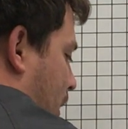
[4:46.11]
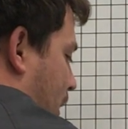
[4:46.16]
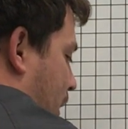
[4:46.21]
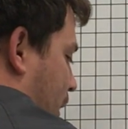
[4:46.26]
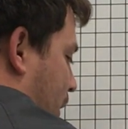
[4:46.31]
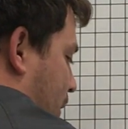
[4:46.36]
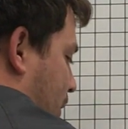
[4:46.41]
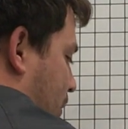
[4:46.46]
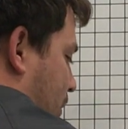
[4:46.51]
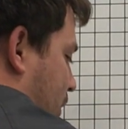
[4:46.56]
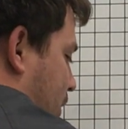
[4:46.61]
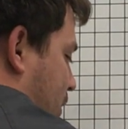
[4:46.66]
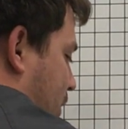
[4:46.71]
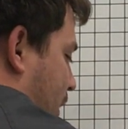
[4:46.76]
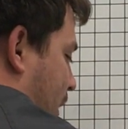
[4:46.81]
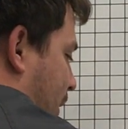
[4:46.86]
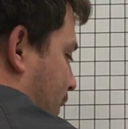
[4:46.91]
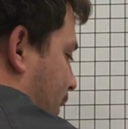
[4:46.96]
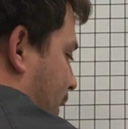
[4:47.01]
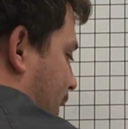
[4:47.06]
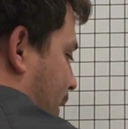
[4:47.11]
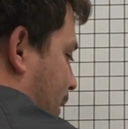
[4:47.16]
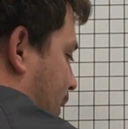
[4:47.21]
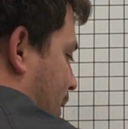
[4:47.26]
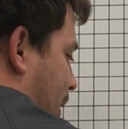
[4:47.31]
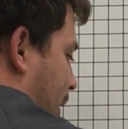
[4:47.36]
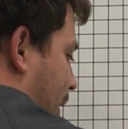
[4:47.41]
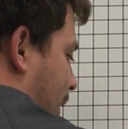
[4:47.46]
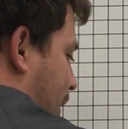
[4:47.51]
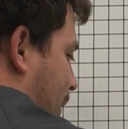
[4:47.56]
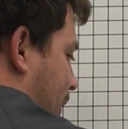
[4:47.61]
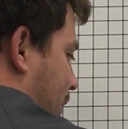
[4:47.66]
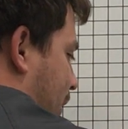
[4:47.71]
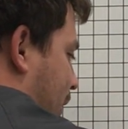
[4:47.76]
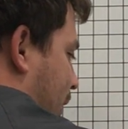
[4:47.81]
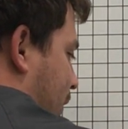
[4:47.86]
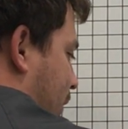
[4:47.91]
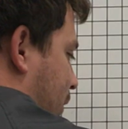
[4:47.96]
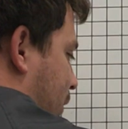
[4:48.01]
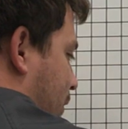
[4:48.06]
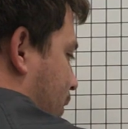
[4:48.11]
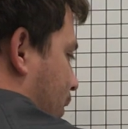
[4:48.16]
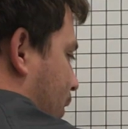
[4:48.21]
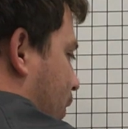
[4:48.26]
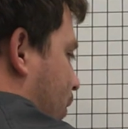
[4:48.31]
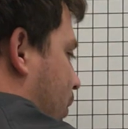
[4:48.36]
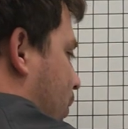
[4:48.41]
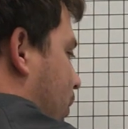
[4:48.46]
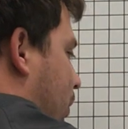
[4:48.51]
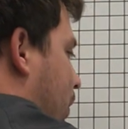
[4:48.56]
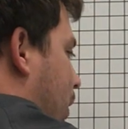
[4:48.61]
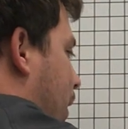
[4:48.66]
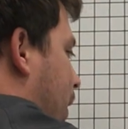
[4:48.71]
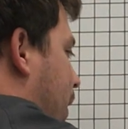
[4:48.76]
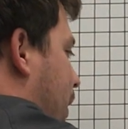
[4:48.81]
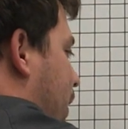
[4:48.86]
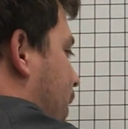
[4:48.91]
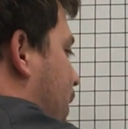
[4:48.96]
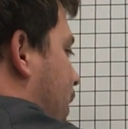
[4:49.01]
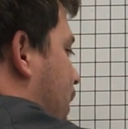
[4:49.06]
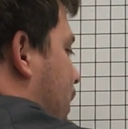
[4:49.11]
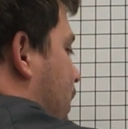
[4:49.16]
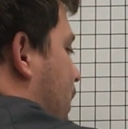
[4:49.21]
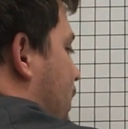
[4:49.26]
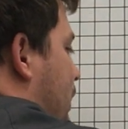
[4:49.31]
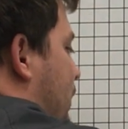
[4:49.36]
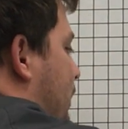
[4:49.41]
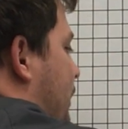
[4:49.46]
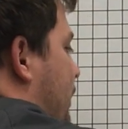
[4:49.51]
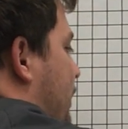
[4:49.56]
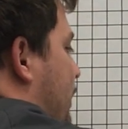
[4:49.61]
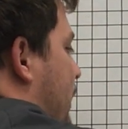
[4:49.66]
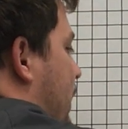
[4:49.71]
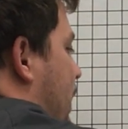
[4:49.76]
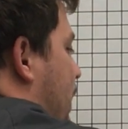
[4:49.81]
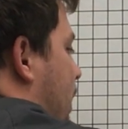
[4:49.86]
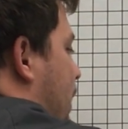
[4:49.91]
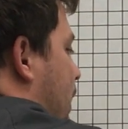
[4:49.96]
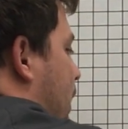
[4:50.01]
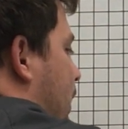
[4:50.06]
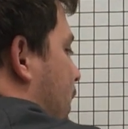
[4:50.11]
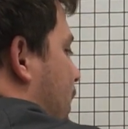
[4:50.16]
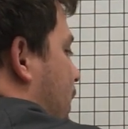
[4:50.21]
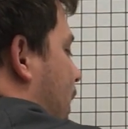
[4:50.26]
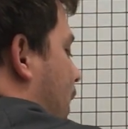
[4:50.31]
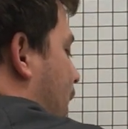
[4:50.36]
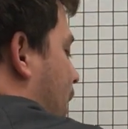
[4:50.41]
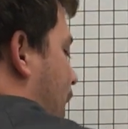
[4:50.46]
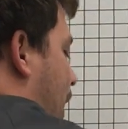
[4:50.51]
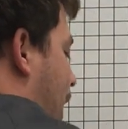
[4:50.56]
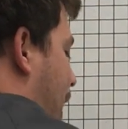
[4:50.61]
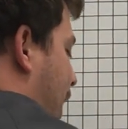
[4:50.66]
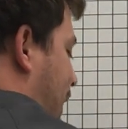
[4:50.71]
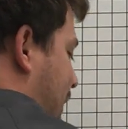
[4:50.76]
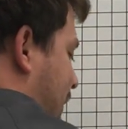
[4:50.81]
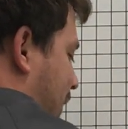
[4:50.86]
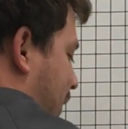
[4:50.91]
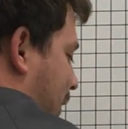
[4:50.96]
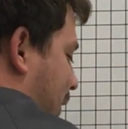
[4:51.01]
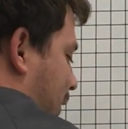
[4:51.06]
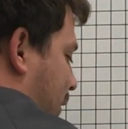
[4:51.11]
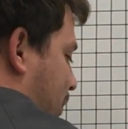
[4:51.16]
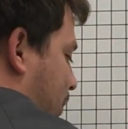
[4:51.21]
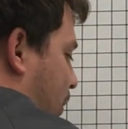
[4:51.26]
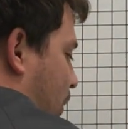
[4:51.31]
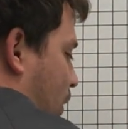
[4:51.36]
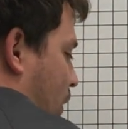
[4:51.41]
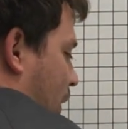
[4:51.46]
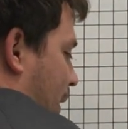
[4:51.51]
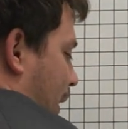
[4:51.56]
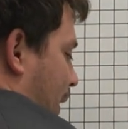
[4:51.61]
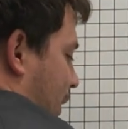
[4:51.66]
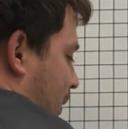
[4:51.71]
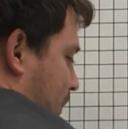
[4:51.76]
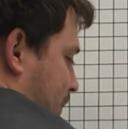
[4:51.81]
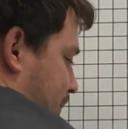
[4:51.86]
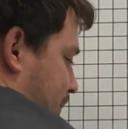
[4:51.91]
And we should have a line that goes through right here. Okay, at this point,